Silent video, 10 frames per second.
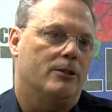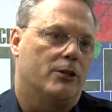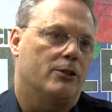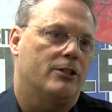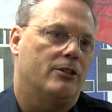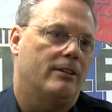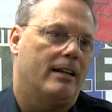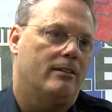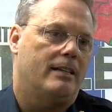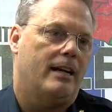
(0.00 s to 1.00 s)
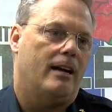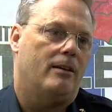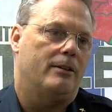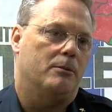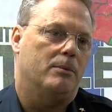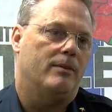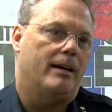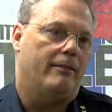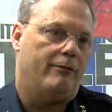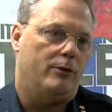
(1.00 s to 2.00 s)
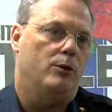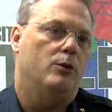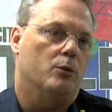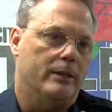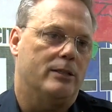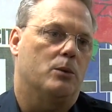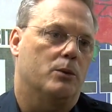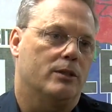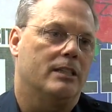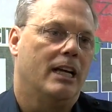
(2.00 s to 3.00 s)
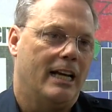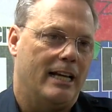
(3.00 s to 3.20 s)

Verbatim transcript: the churches that are downtown that are providing food and resources,